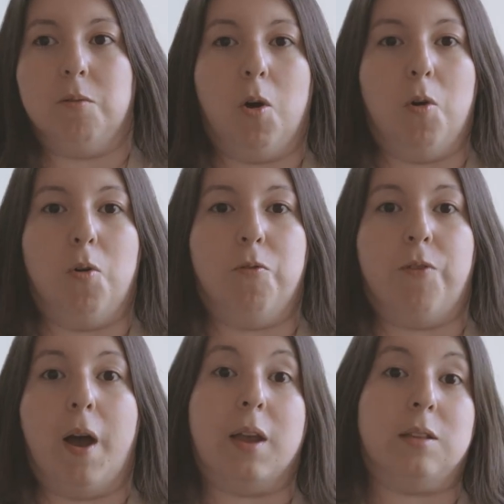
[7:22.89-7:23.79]
owe
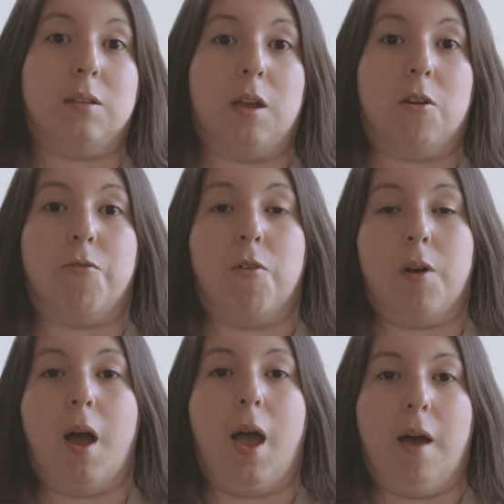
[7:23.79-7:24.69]
fines later for
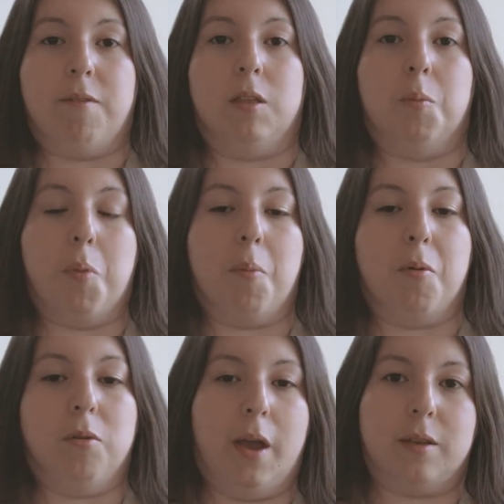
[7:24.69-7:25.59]
not having the
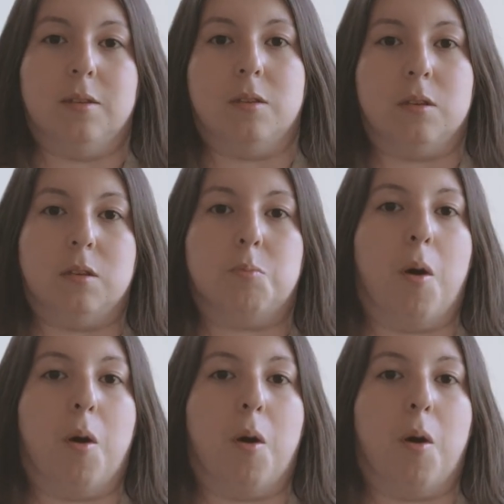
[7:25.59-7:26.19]
proper licenses,